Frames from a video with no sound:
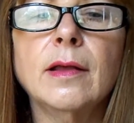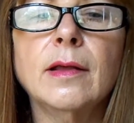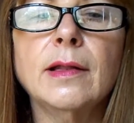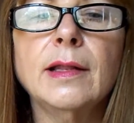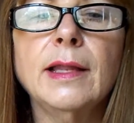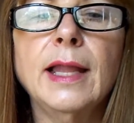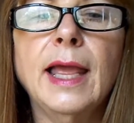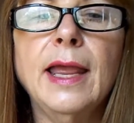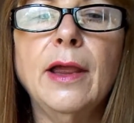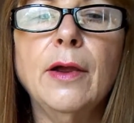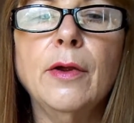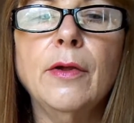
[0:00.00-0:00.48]

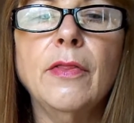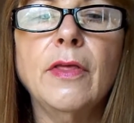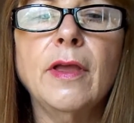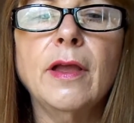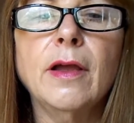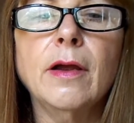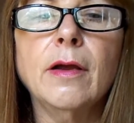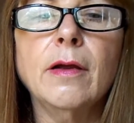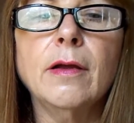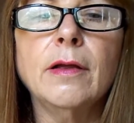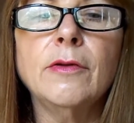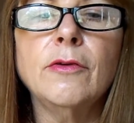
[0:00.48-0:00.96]
layer
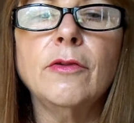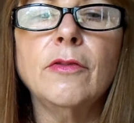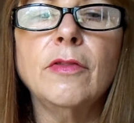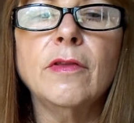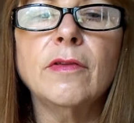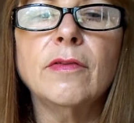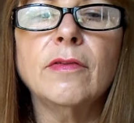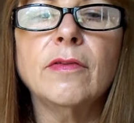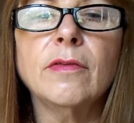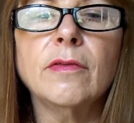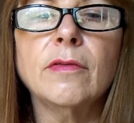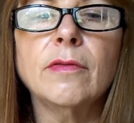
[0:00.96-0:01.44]
there under
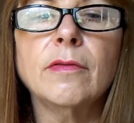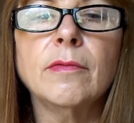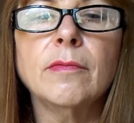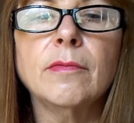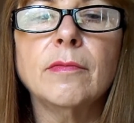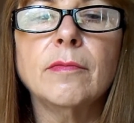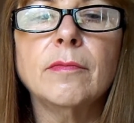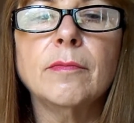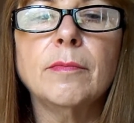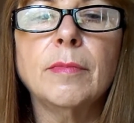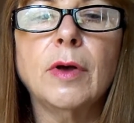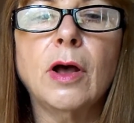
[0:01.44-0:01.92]
this
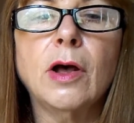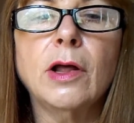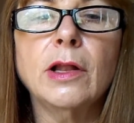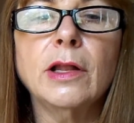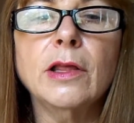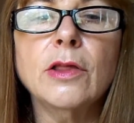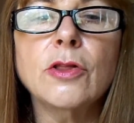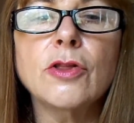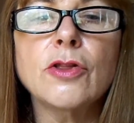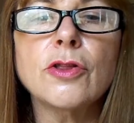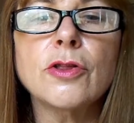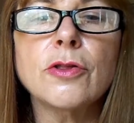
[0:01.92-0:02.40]

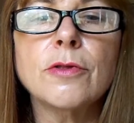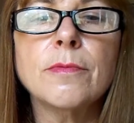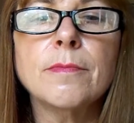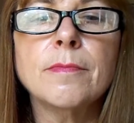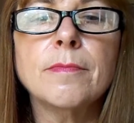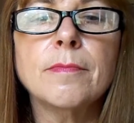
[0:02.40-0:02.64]
polish.